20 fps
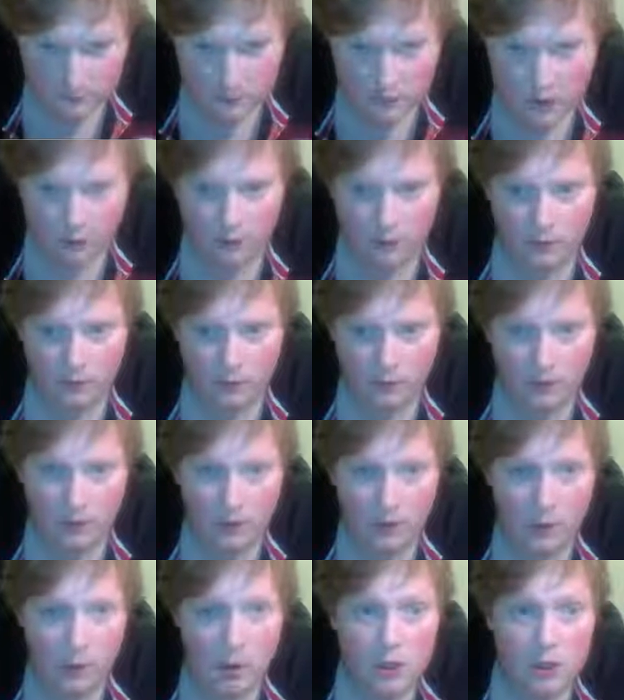no.
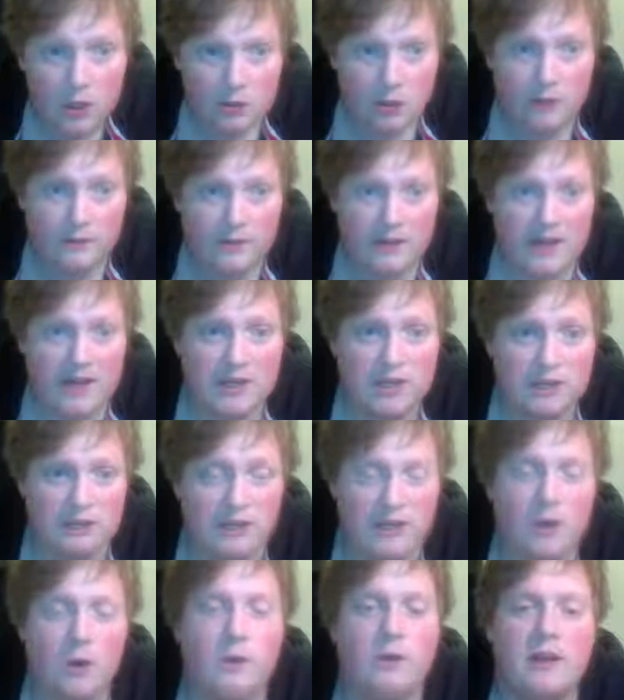So after
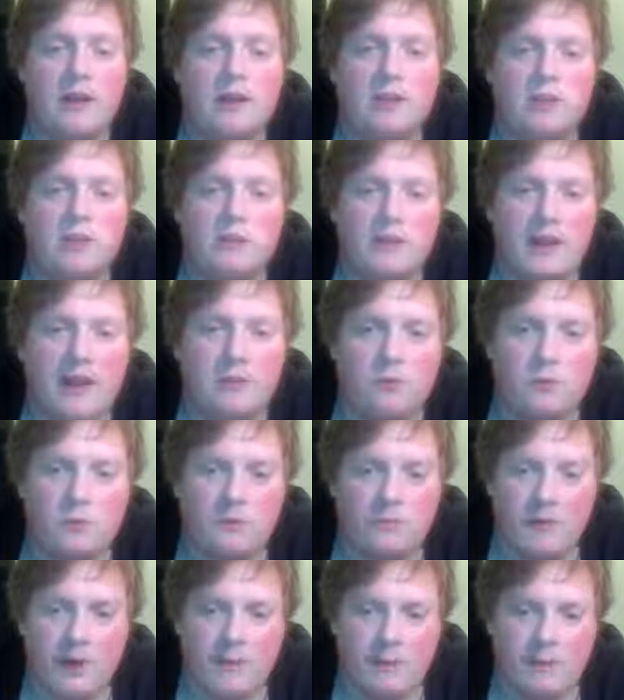h3, okay, so that was
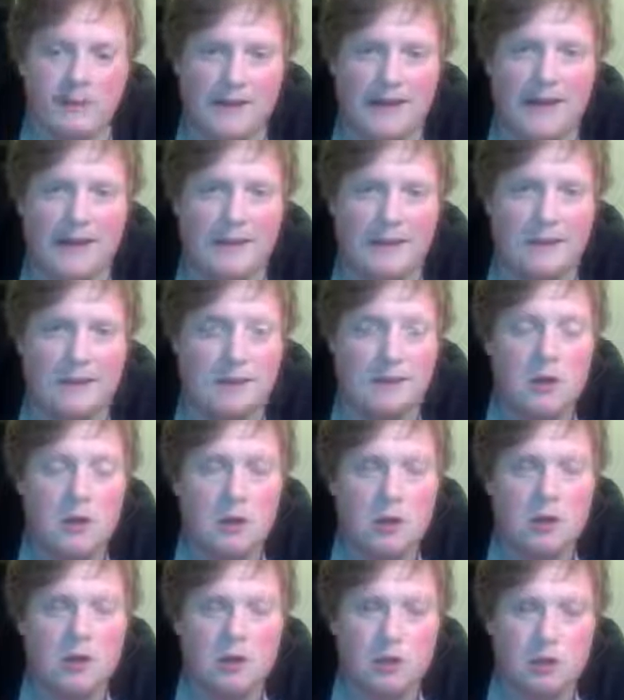my plan.
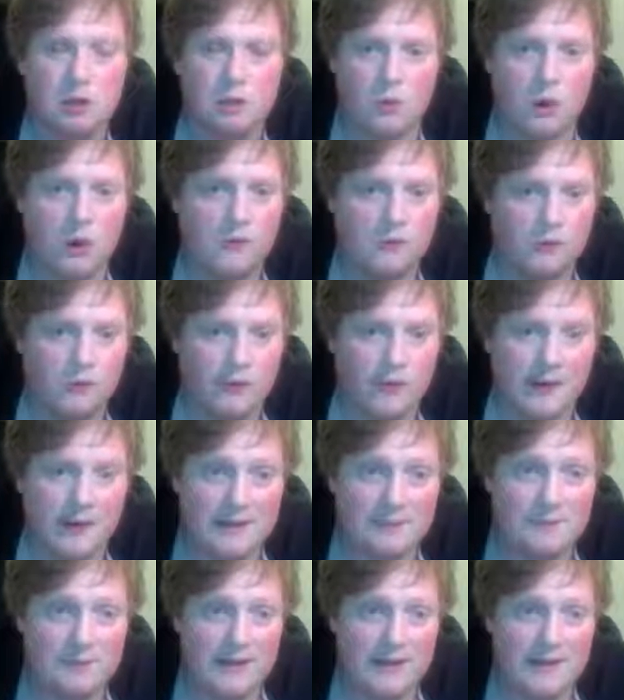So after
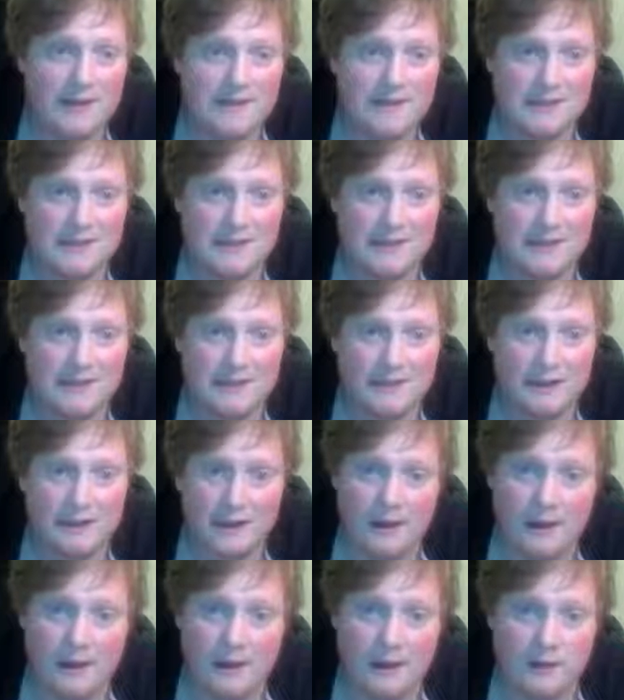he plays,
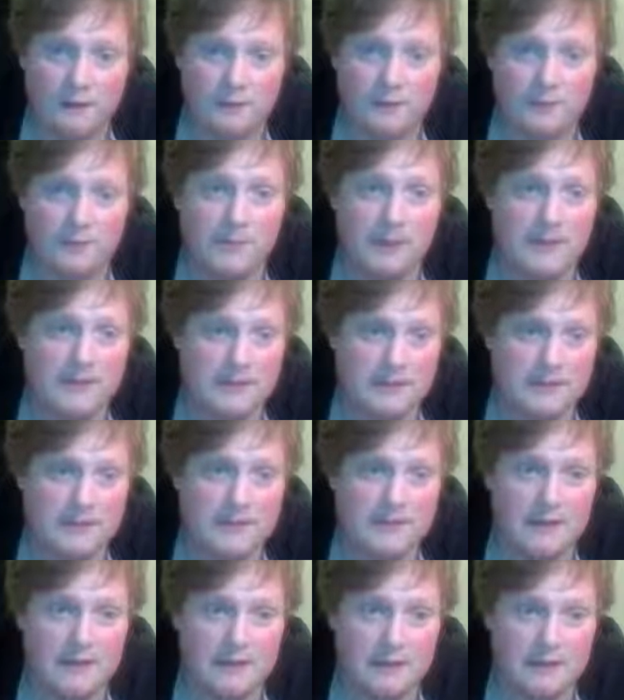after I play this
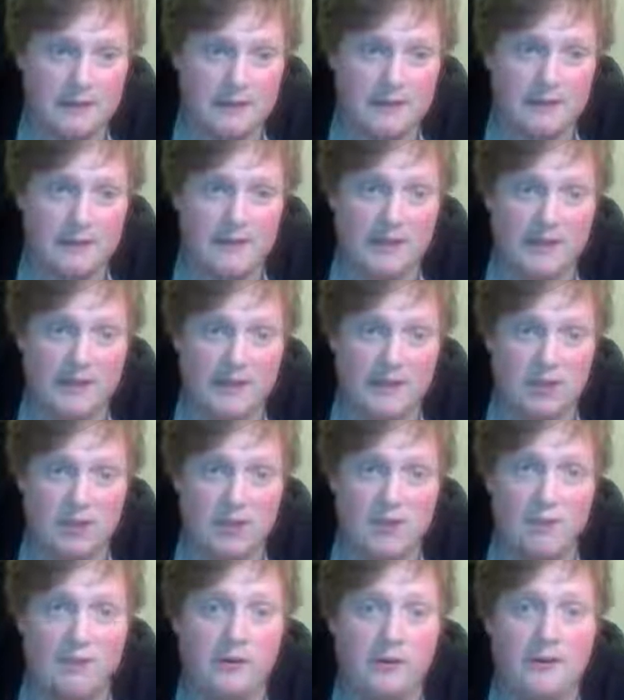and he played
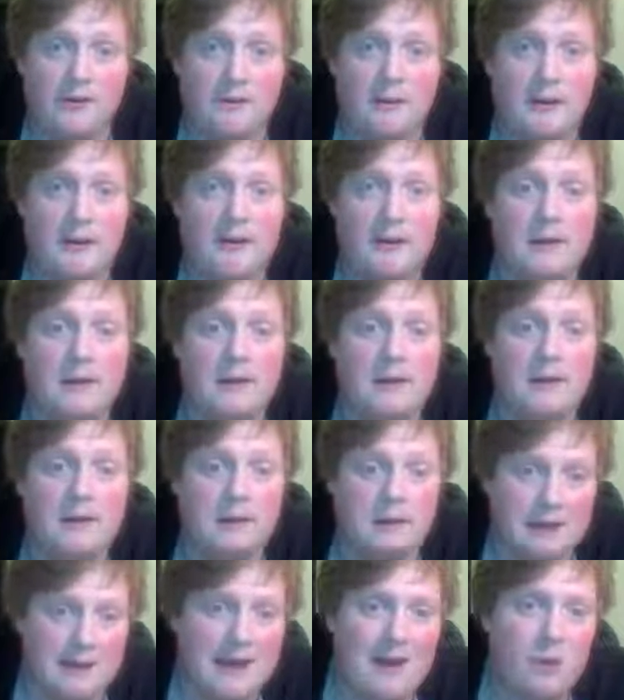h3,
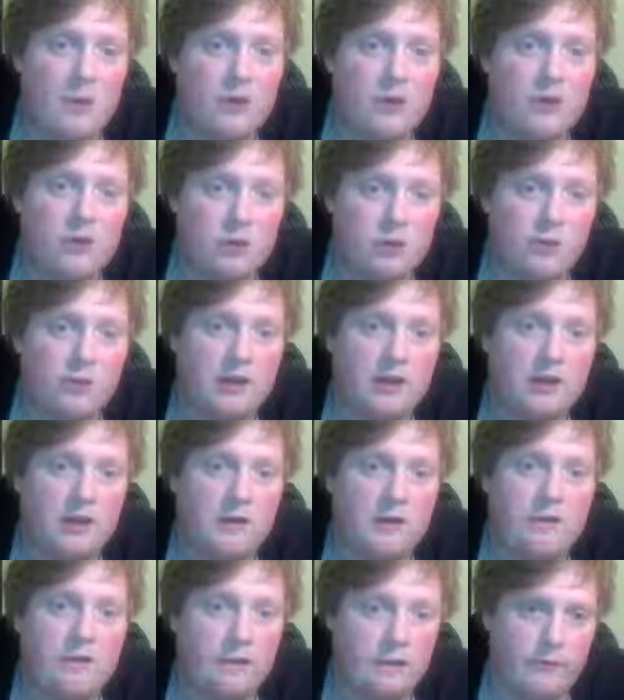now I took
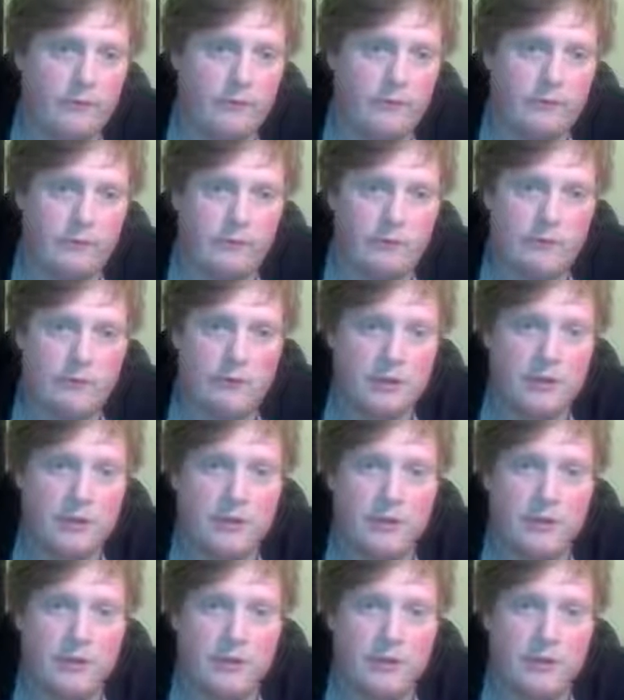here first.